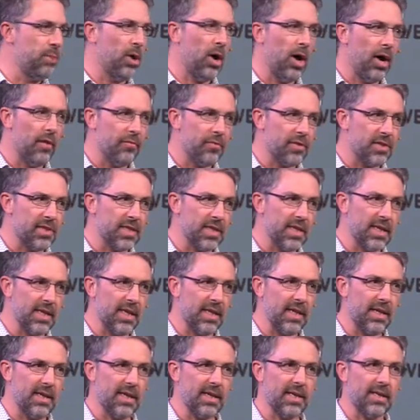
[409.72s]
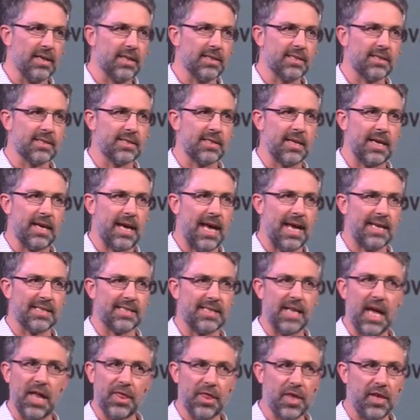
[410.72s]
poverty is, uh, has
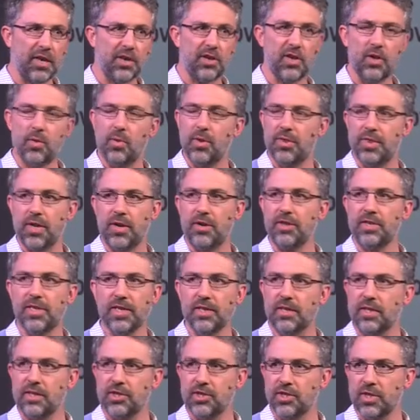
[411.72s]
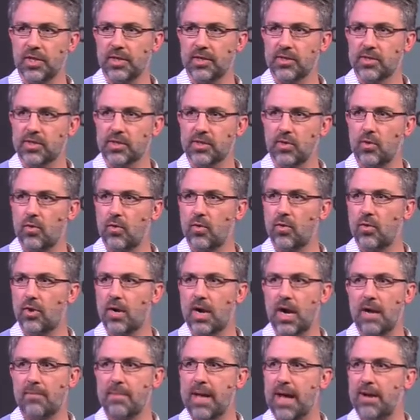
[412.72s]
nothing to do with their diligence or
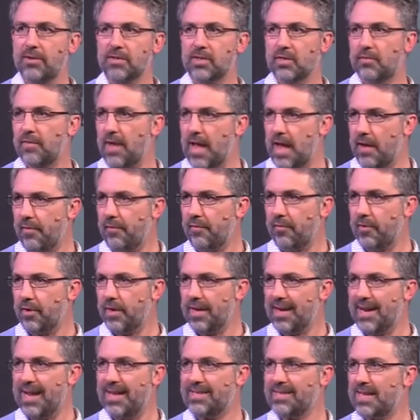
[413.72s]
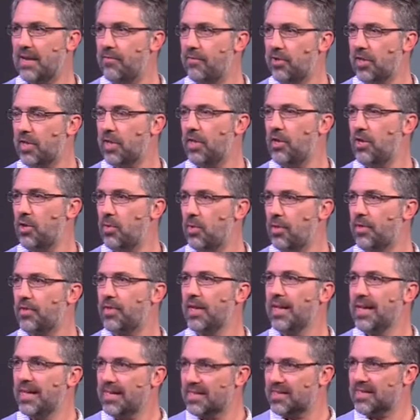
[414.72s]
amount of effort and has everything to do with
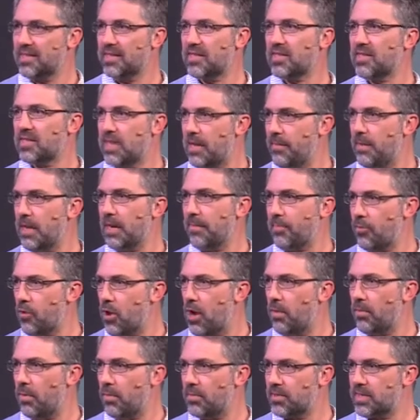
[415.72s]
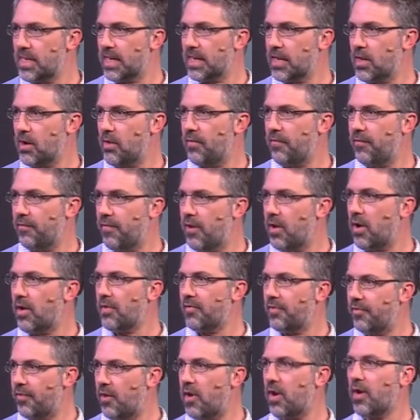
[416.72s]
systemic problems that go far,
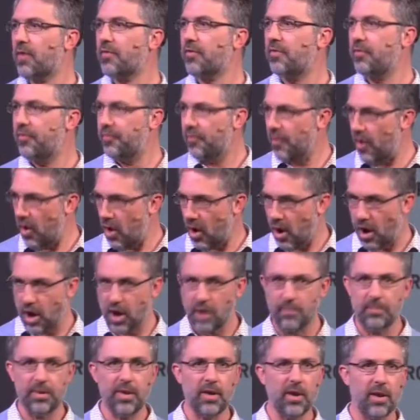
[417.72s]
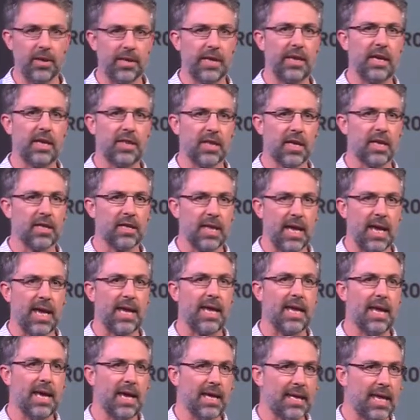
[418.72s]
far, far beyond anything
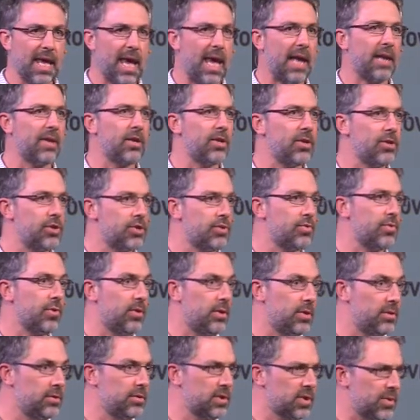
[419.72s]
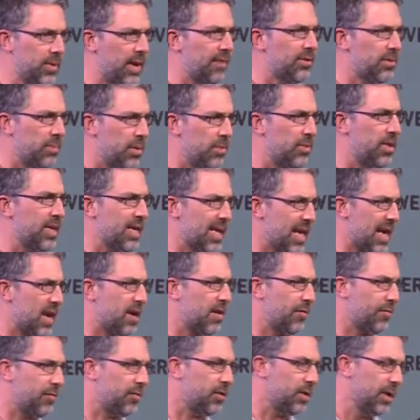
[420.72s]
they can control. So we have to be really
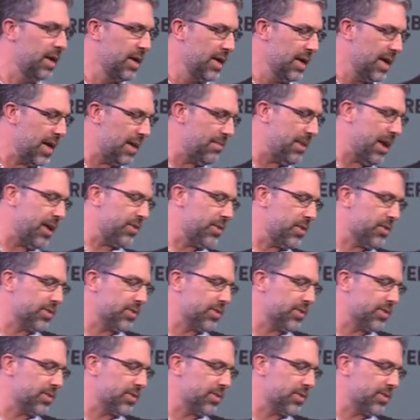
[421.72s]
careful about